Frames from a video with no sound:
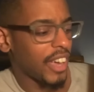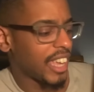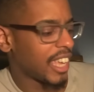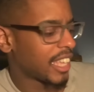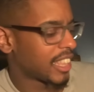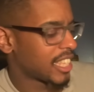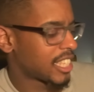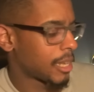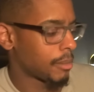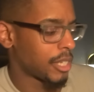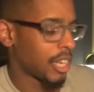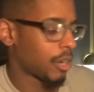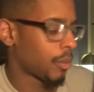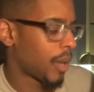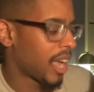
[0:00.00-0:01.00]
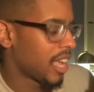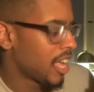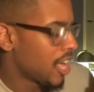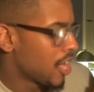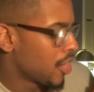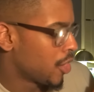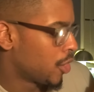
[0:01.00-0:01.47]
I can get the subtitle right.
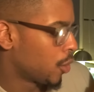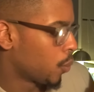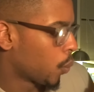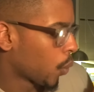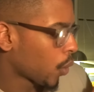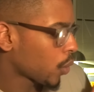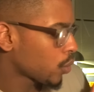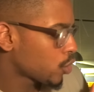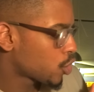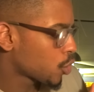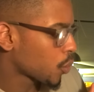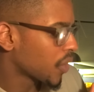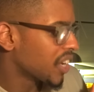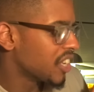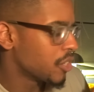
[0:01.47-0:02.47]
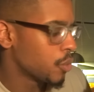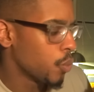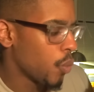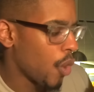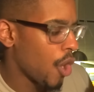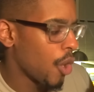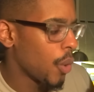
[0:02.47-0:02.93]
The World Tree's
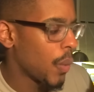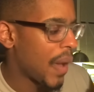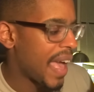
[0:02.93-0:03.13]
Woe